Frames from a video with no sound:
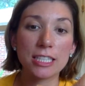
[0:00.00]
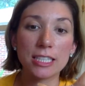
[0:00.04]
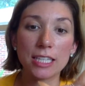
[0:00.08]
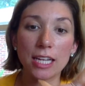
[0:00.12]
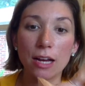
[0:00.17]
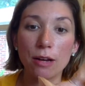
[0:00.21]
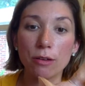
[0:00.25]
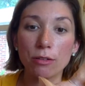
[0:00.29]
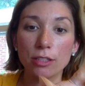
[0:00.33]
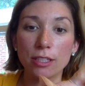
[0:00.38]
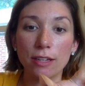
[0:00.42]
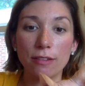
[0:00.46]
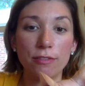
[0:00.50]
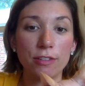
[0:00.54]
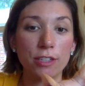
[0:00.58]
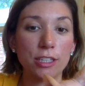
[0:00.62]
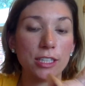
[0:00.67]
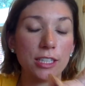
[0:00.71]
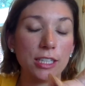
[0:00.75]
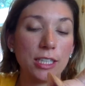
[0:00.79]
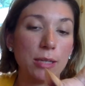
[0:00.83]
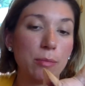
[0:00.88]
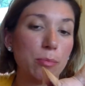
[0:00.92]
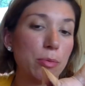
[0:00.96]
I will
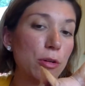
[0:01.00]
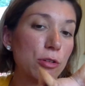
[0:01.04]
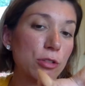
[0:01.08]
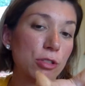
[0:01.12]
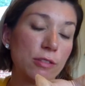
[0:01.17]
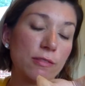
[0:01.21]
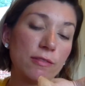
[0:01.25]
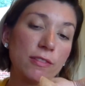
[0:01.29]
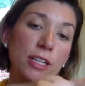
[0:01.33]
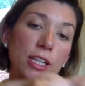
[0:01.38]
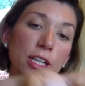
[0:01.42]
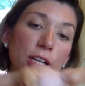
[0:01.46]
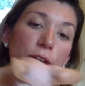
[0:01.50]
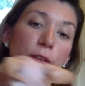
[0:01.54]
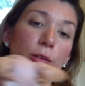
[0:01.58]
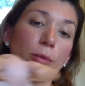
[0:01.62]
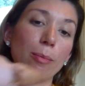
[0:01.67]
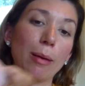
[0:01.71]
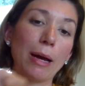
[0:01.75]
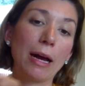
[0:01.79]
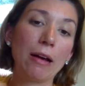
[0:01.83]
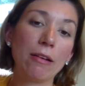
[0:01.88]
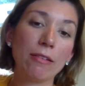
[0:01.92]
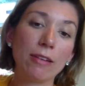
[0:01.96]
definitely post a video
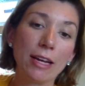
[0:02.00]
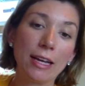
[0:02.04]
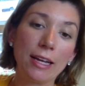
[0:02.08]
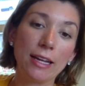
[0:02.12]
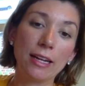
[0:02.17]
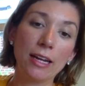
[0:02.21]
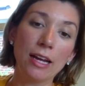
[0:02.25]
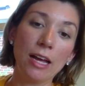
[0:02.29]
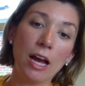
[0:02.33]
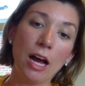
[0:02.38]
about it.